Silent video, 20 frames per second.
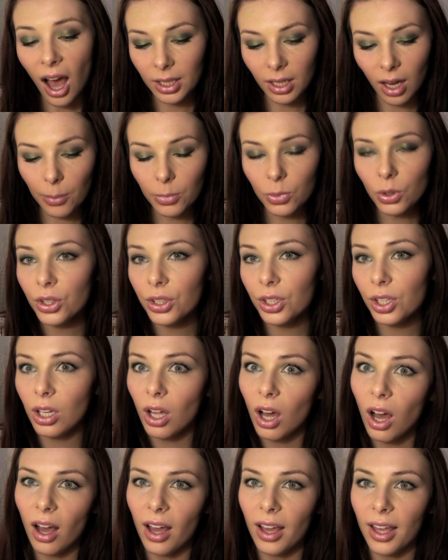I'm not going to
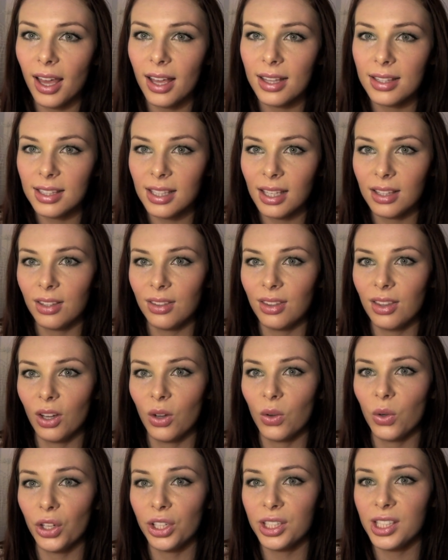lie and say that the
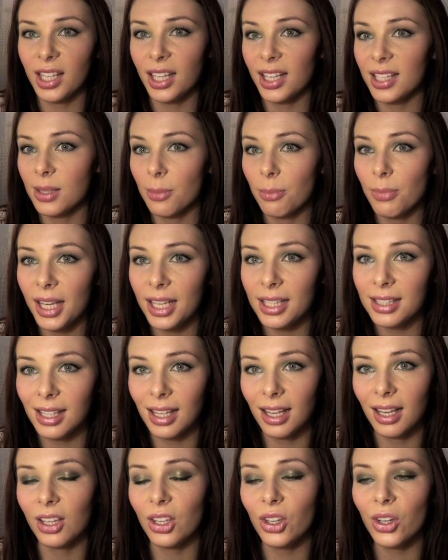quality is
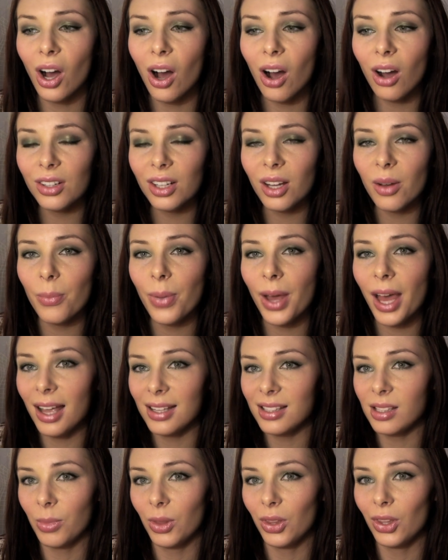amazing. You can't compare
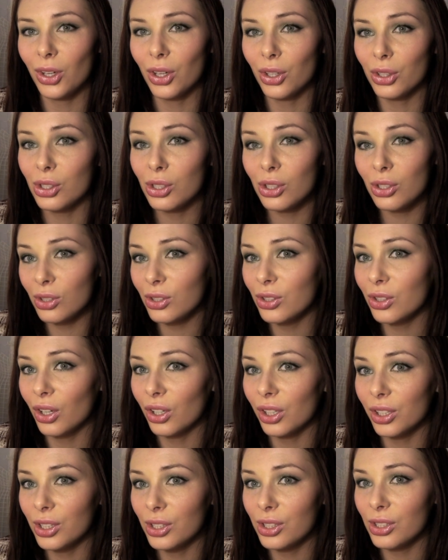something that costs
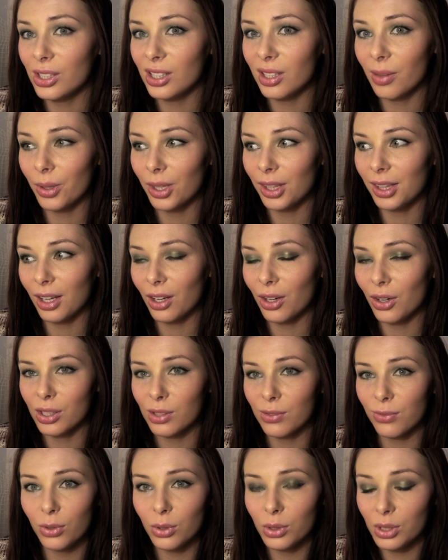$2 to something that
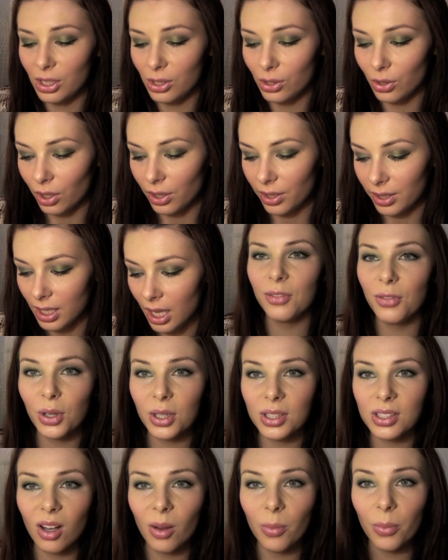costs $40. For
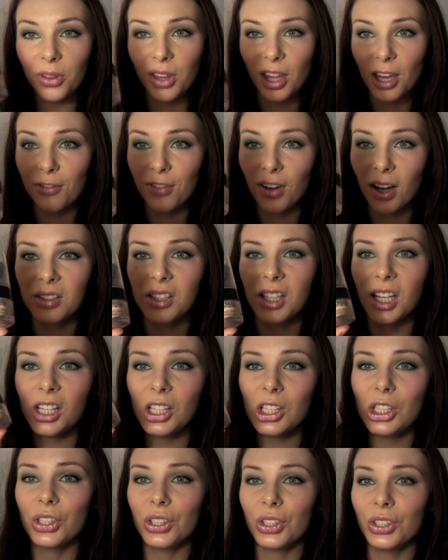example, their
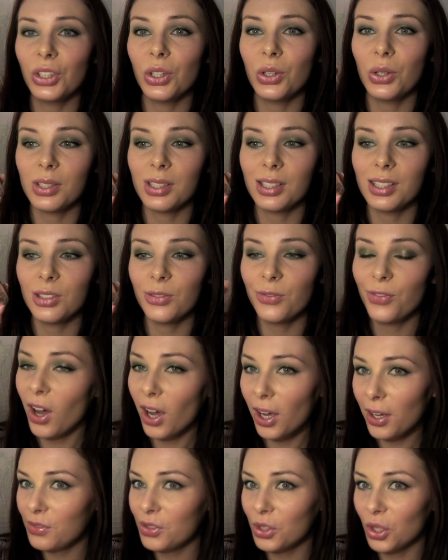foundation costs
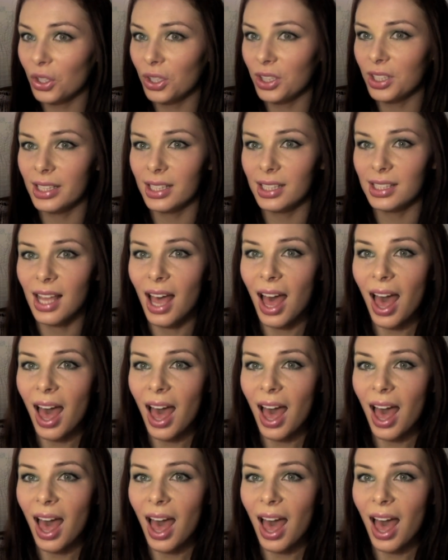$5.